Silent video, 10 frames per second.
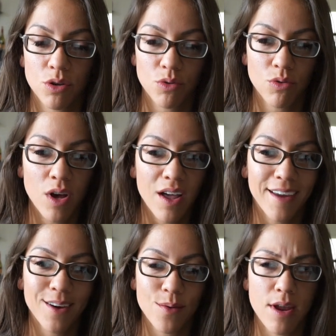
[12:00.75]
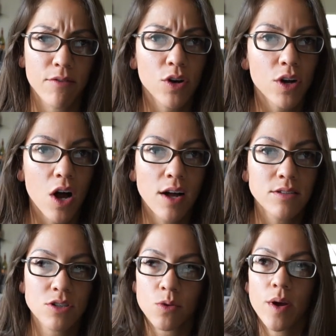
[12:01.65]
to, you know, never go to
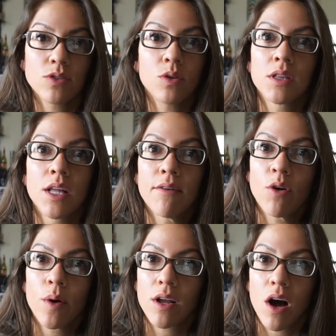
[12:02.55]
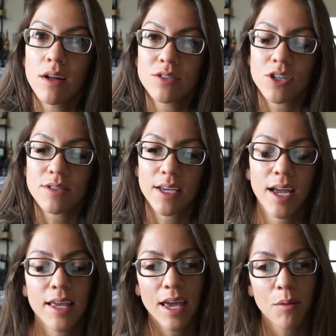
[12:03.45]
concerts. And we also love going to concerts.
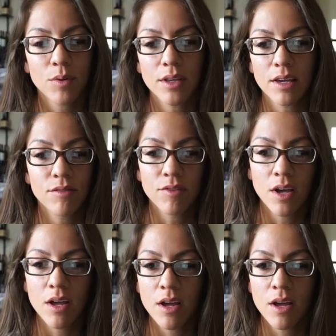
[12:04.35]
Like, I can't believe